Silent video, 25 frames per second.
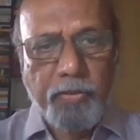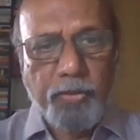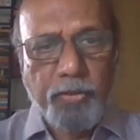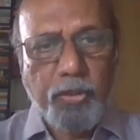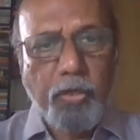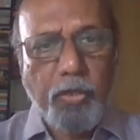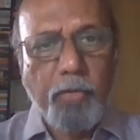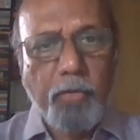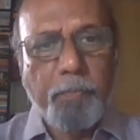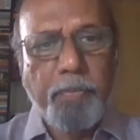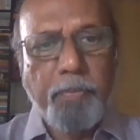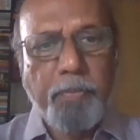
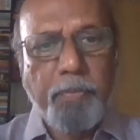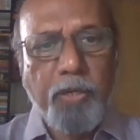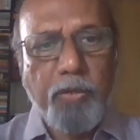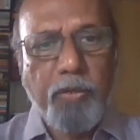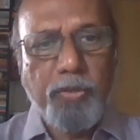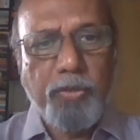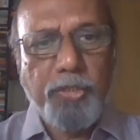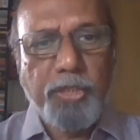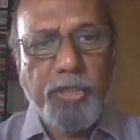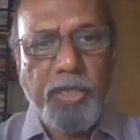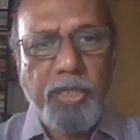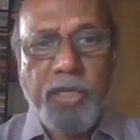So,
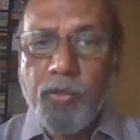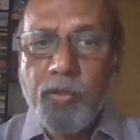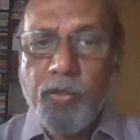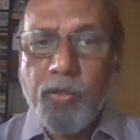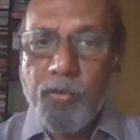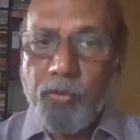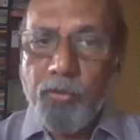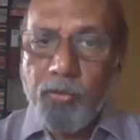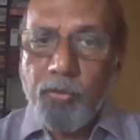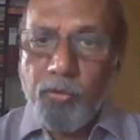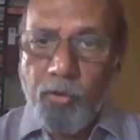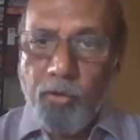BOJ
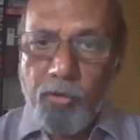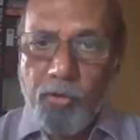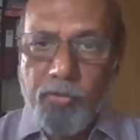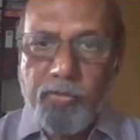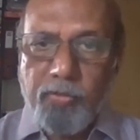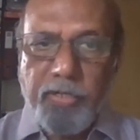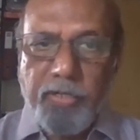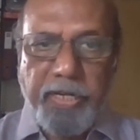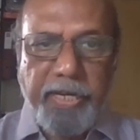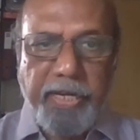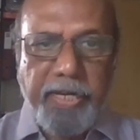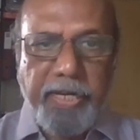
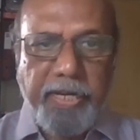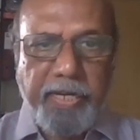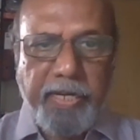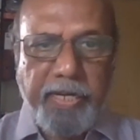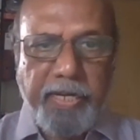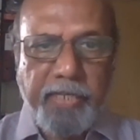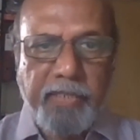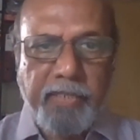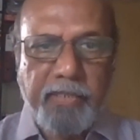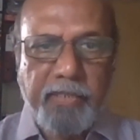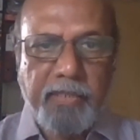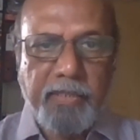could
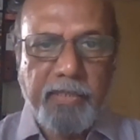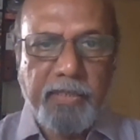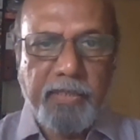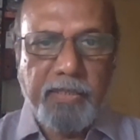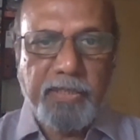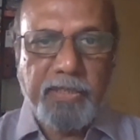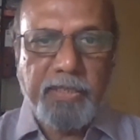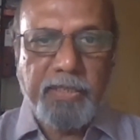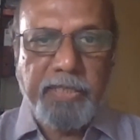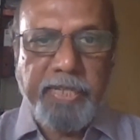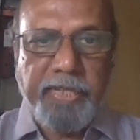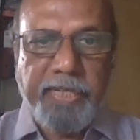end
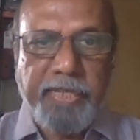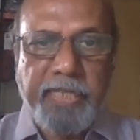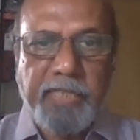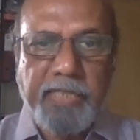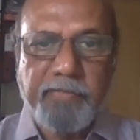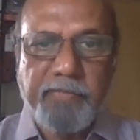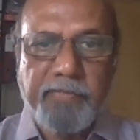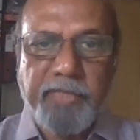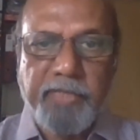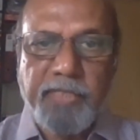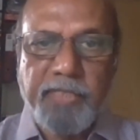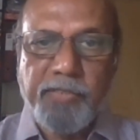its
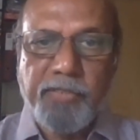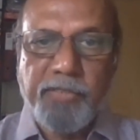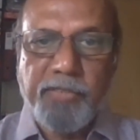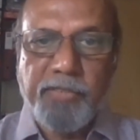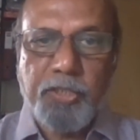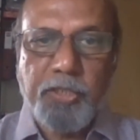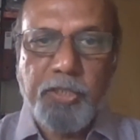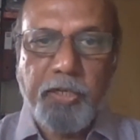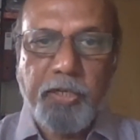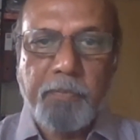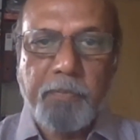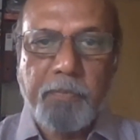negative
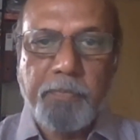interest